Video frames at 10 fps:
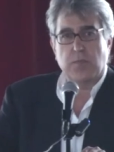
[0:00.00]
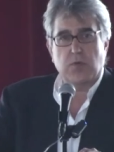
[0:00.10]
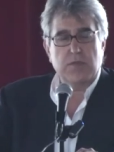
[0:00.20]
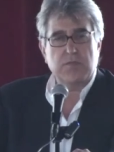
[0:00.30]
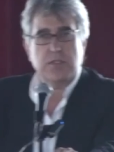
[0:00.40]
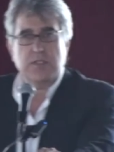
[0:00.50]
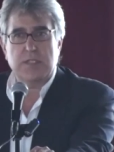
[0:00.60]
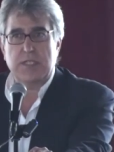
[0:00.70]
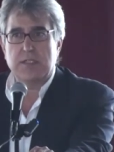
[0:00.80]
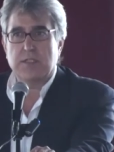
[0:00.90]
the Board of
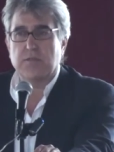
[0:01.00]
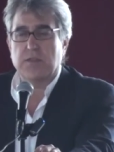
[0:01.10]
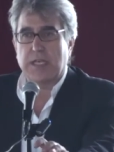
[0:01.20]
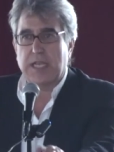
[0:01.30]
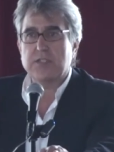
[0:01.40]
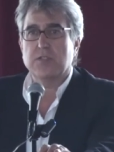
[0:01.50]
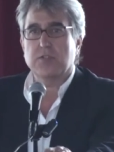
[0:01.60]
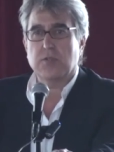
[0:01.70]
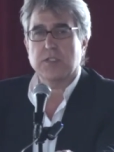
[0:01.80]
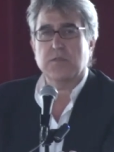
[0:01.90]
Trustees of the
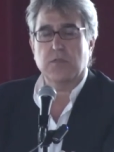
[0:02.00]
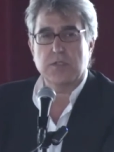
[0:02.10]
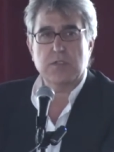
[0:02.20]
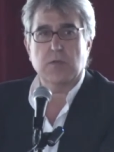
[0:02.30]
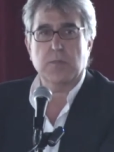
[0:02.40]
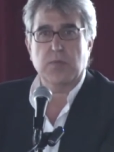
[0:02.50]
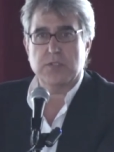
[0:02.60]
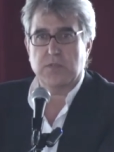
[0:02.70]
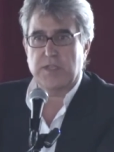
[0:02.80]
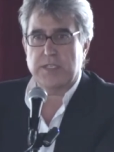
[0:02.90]
National Trust for Historic
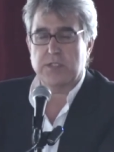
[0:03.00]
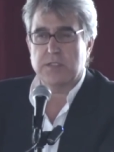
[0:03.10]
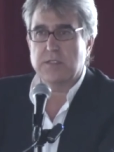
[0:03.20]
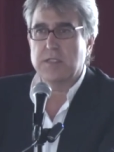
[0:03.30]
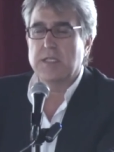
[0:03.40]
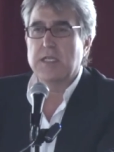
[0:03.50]
Preservation.